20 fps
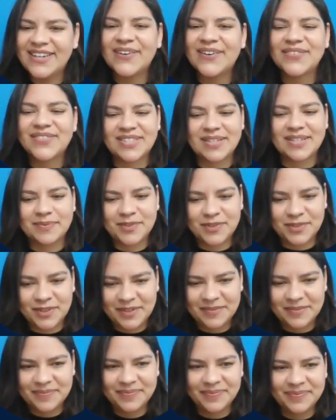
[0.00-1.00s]
of step
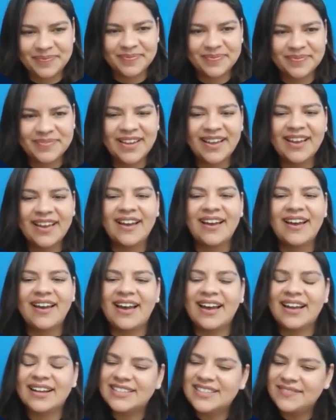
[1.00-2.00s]
three.
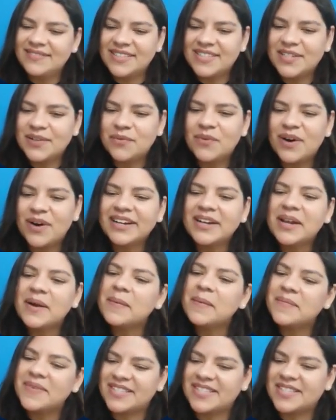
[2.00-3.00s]
Activity one,
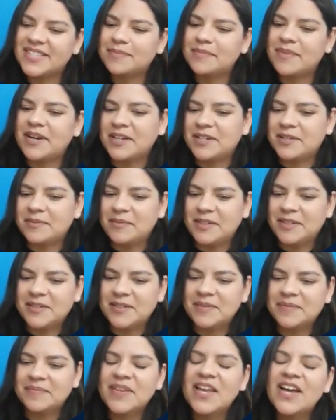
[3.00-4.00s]
business
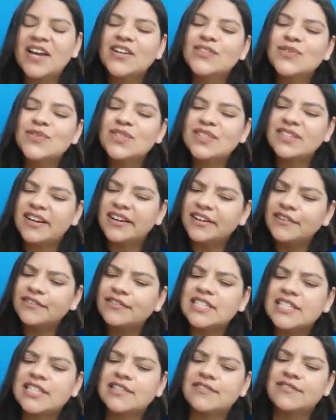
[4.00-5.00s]
management. To start off
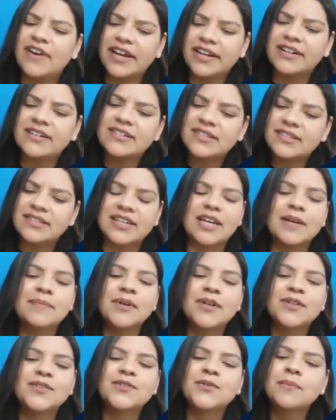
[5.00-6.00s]
this final
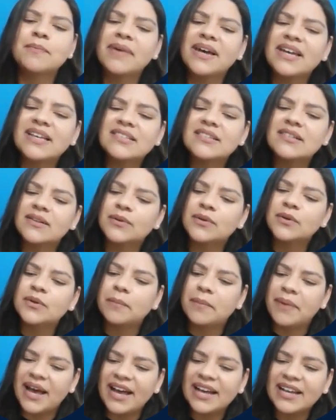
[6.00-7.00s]
step, you must look
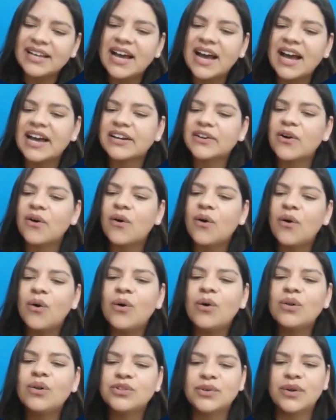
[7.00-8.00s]
back at
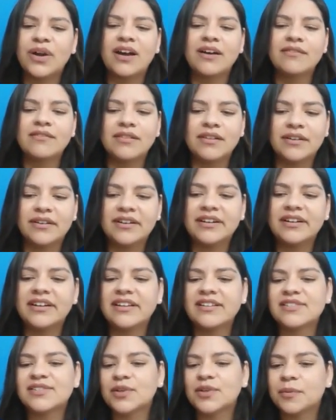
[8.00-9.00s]
all you have learned
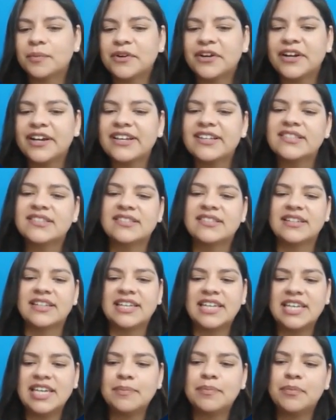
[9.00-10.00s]
and summarize the
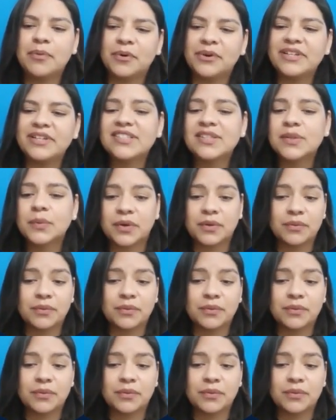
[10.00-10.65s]
key points when